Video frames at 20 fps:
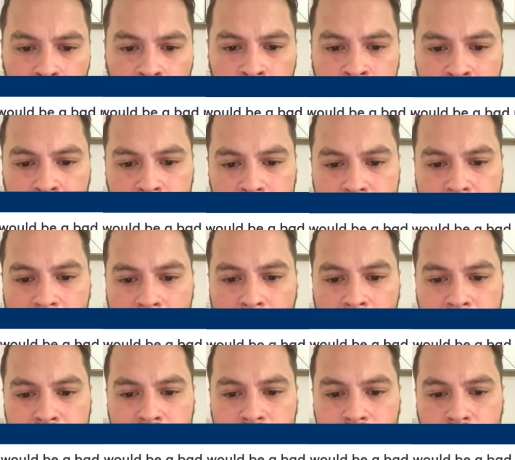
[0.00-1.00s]
He'd be better at
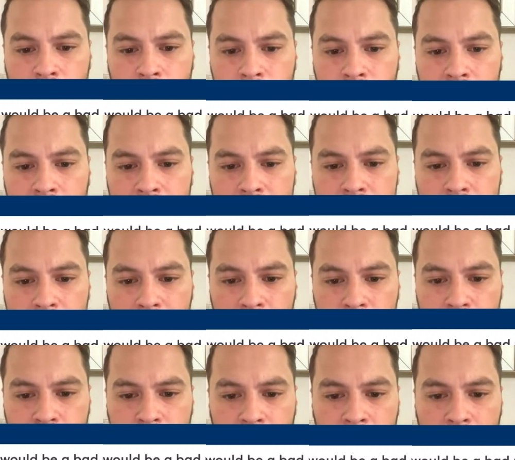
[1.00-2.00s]
staying at Everton for a couple of years and
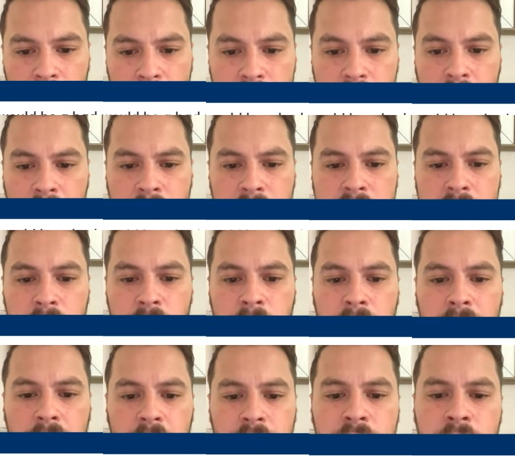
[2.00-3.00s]
letting us trade at us and guaranteed
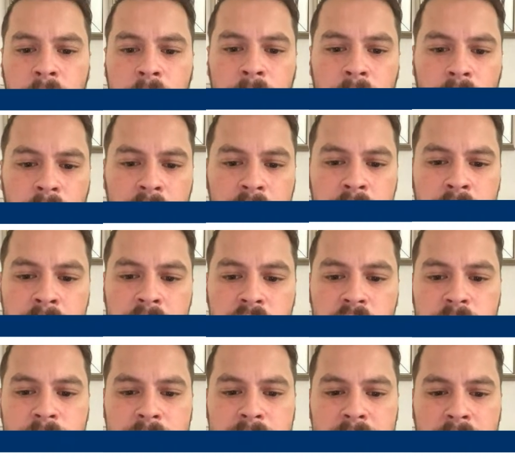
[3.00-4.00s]
weekly football. If he
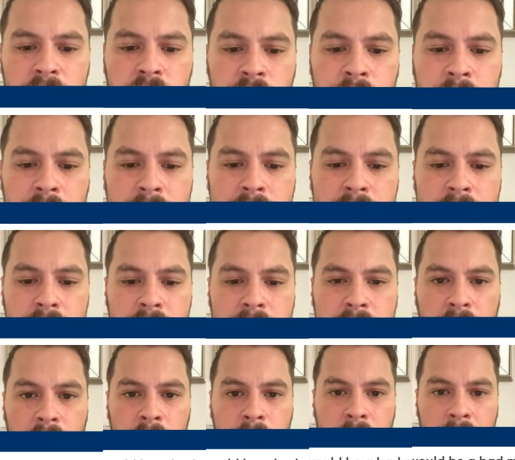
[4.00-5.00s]
reaches potential, we can still
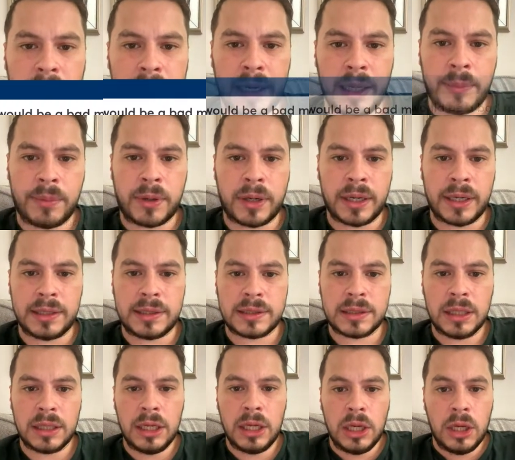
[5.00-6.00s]
sell him at a higher
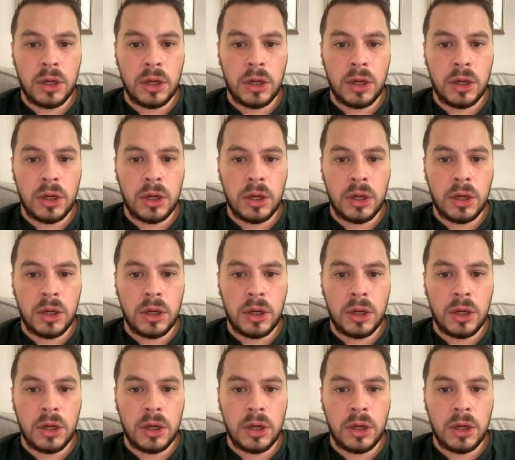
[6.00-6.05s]
price.